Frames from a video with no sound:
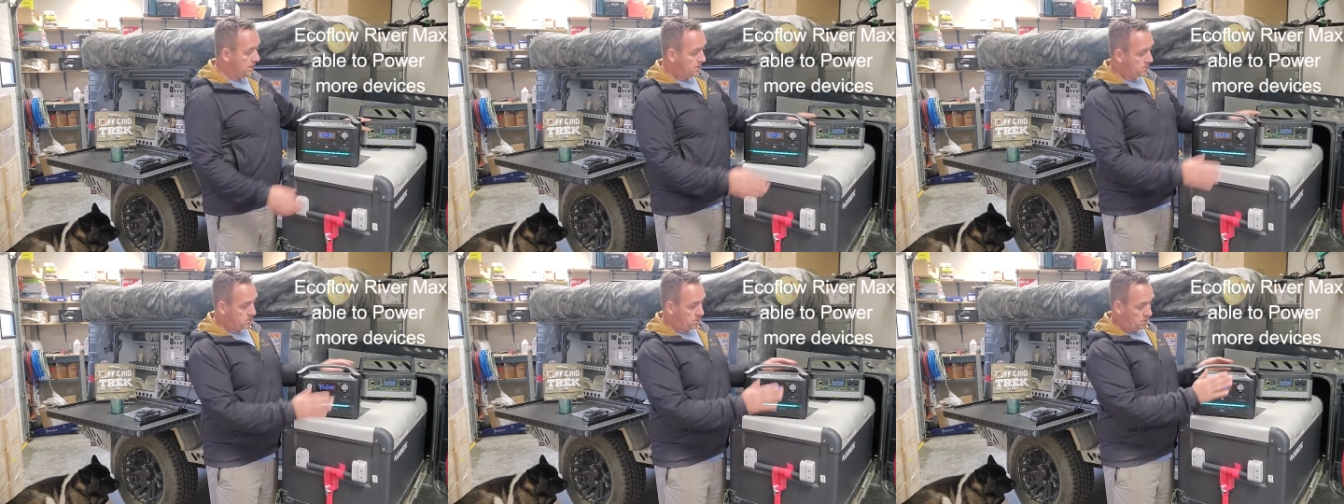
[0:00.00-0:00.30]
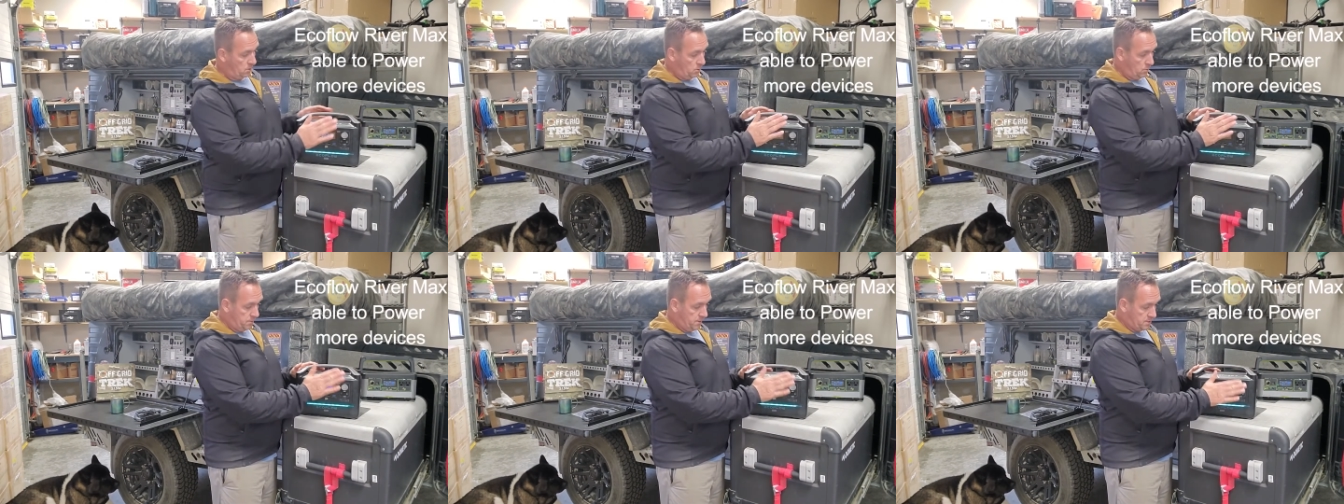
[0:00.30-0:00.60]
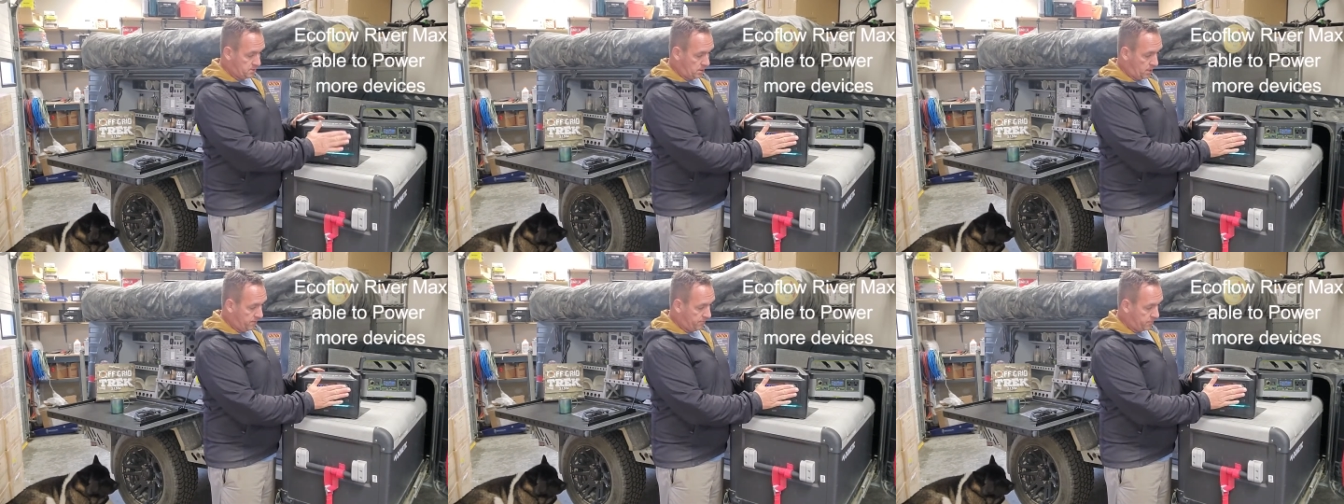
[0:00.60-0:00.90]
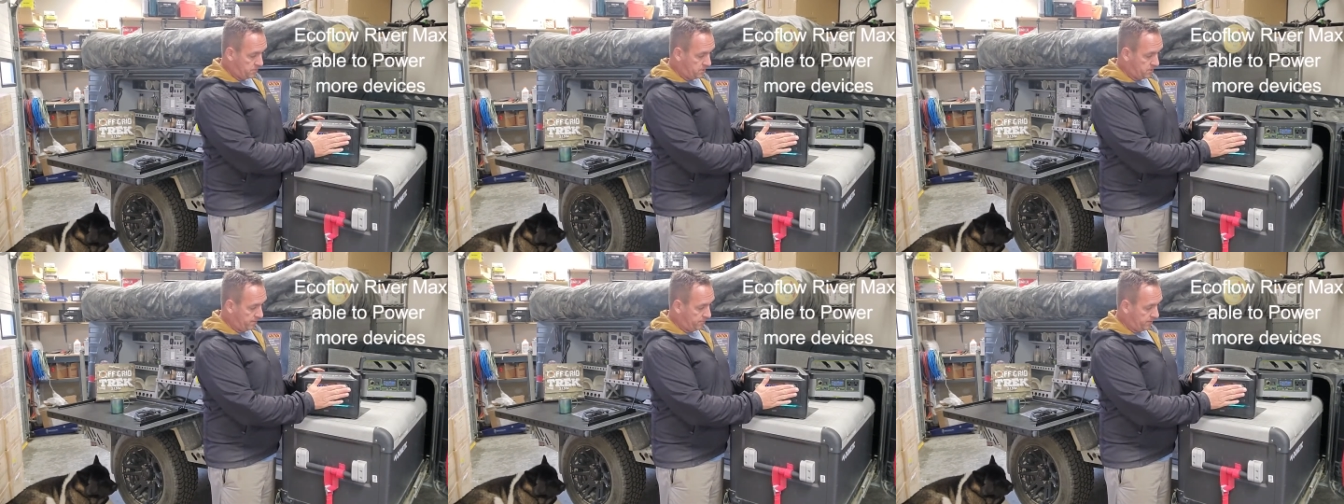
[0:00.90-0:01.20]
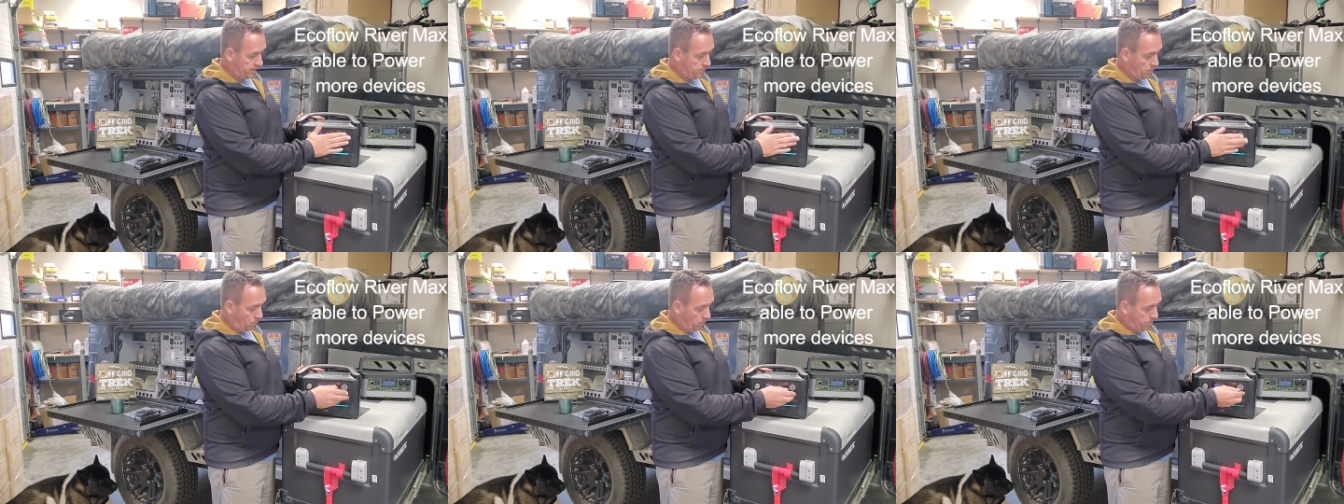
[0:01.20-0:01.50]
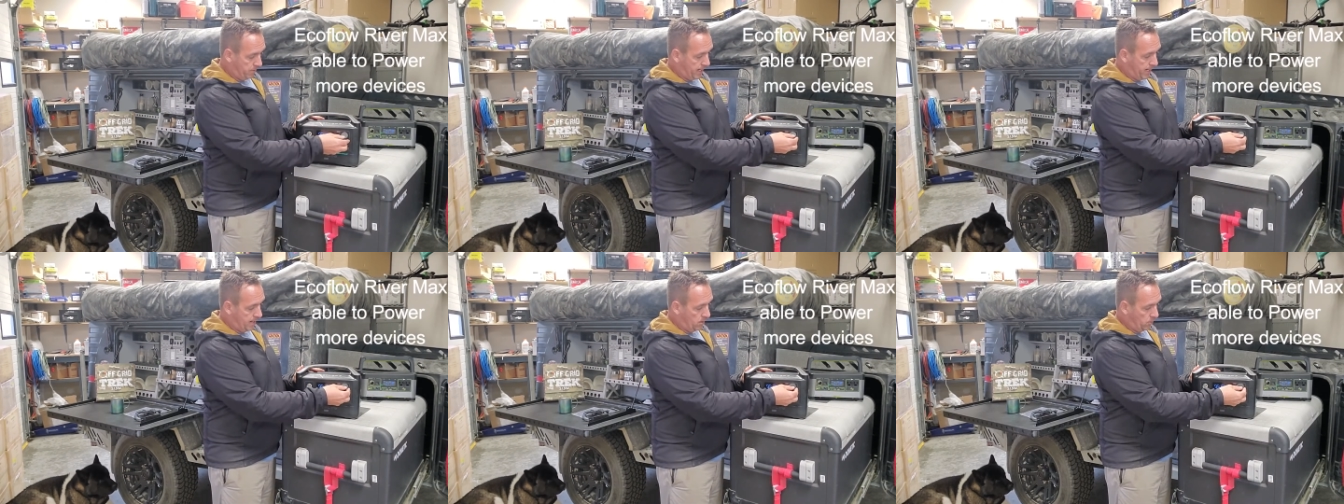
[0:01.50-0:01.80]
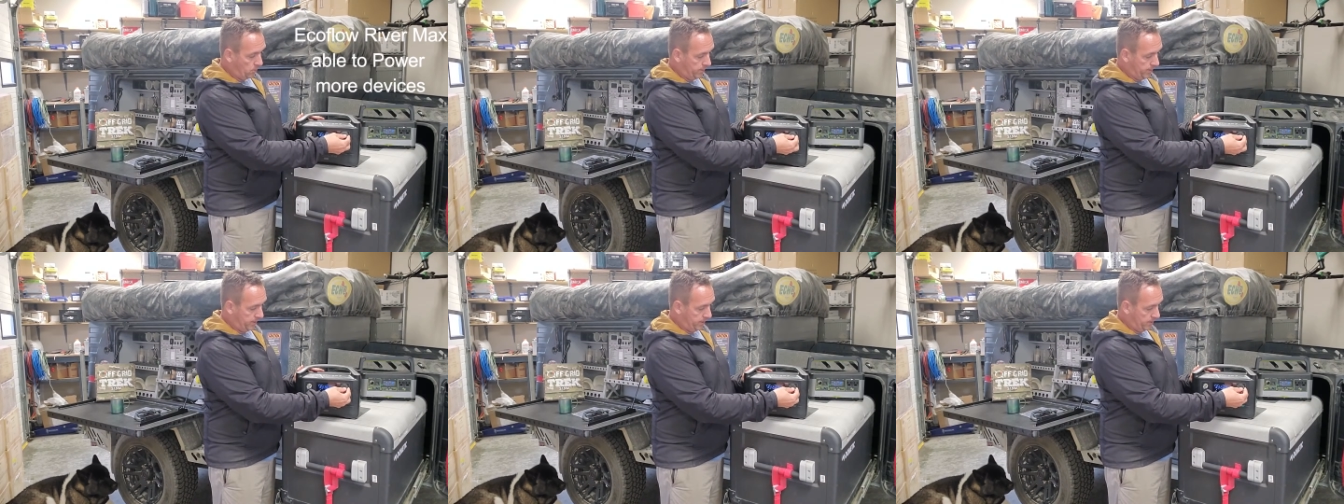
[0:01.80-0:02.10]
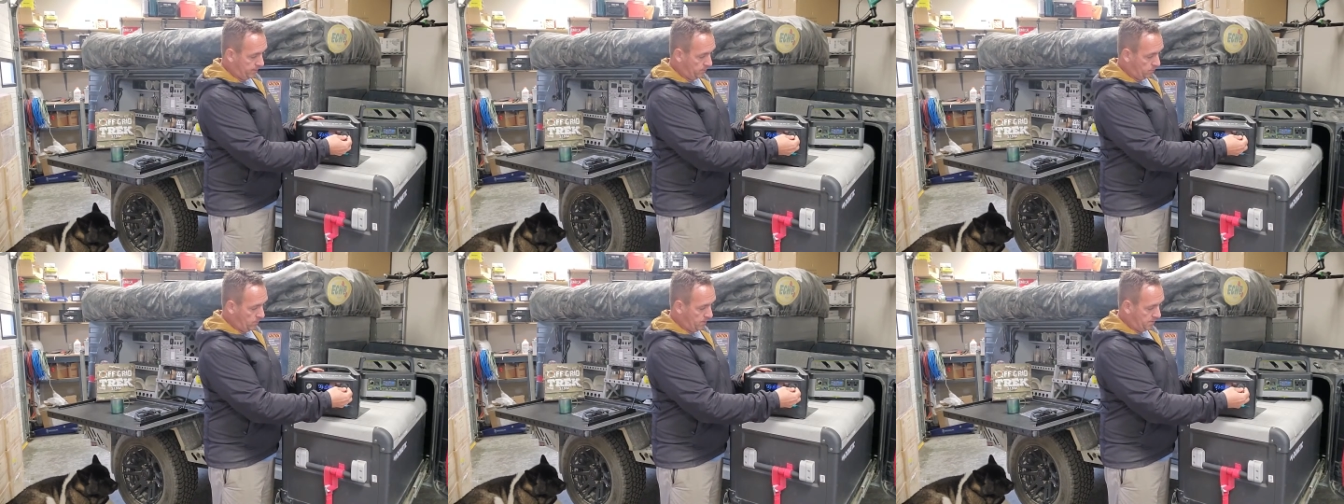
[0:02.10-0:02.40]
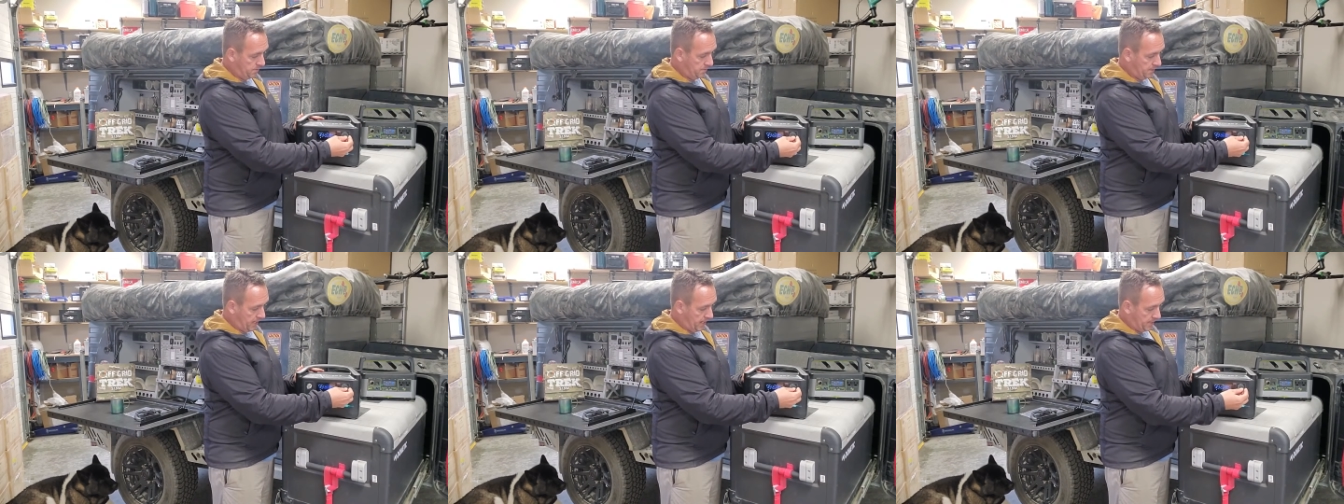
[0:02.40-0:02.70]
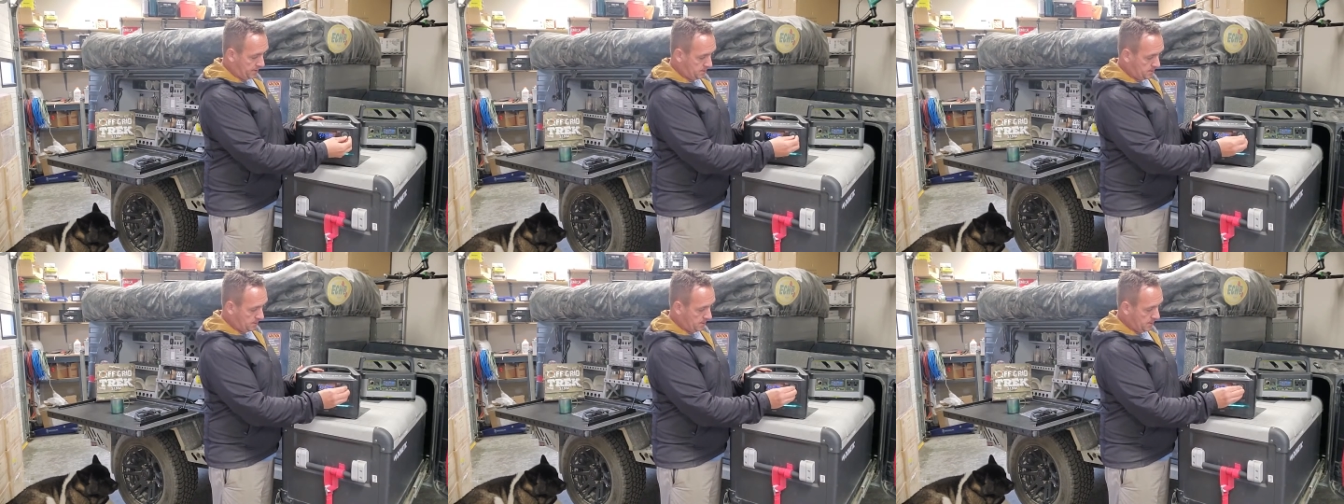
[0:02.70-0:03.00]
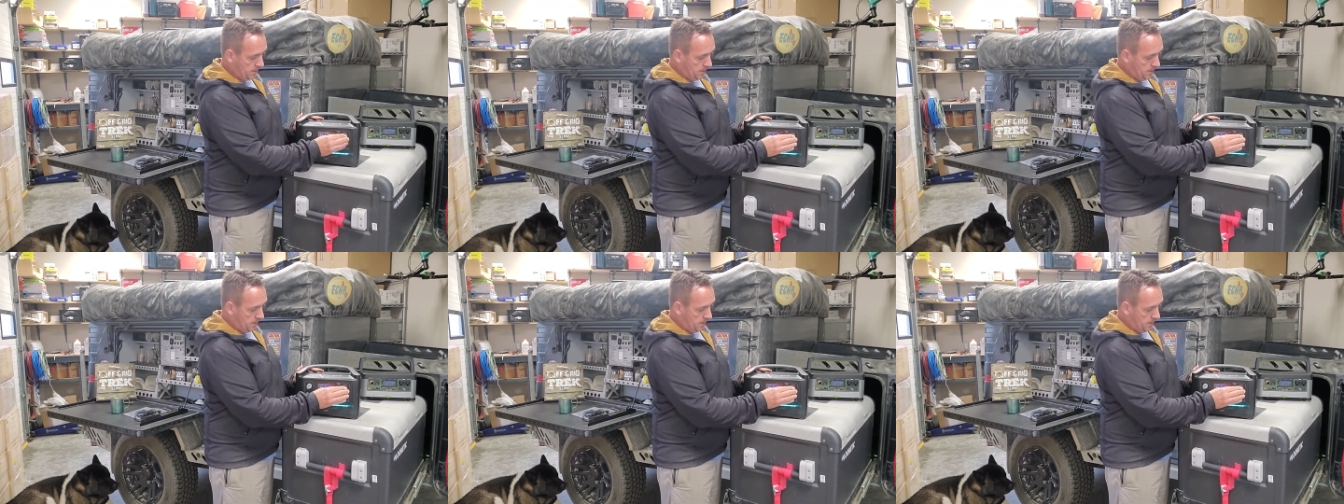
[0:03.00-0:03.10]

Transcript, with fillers: So this offers definitely more powering with that.